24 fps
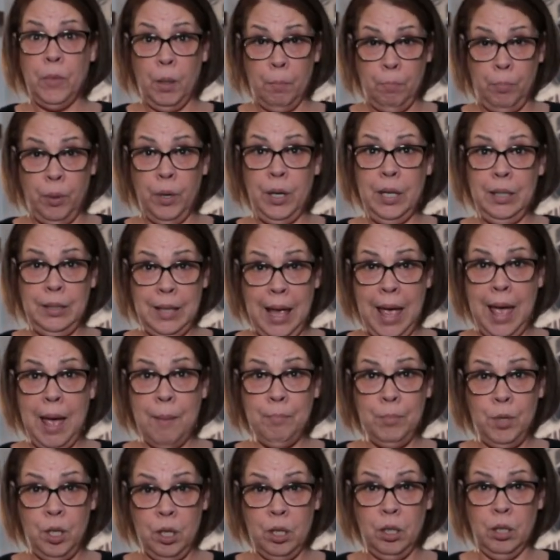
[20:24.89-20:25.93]
pretty
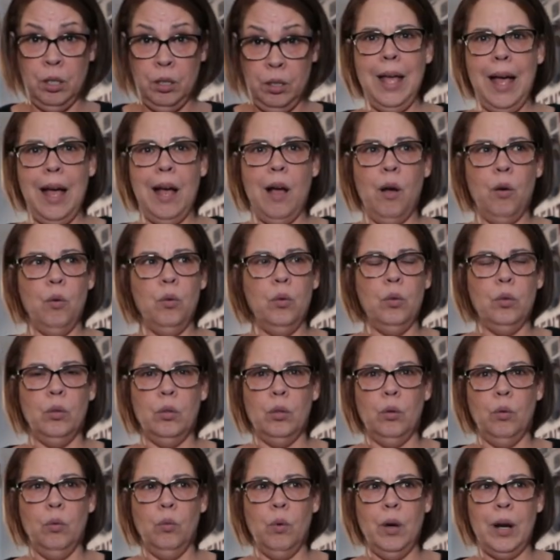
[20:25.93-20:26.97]
damn good. Now,
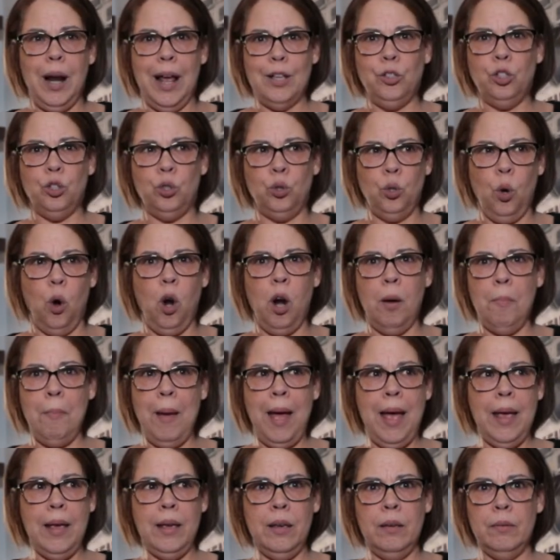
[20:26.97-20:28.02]
when I store
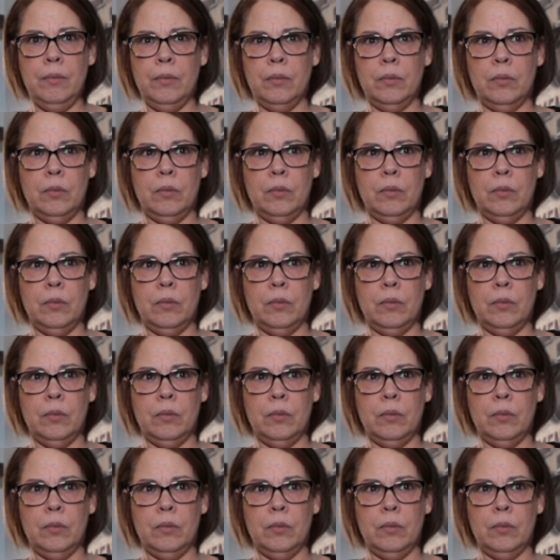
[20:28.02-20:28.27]
my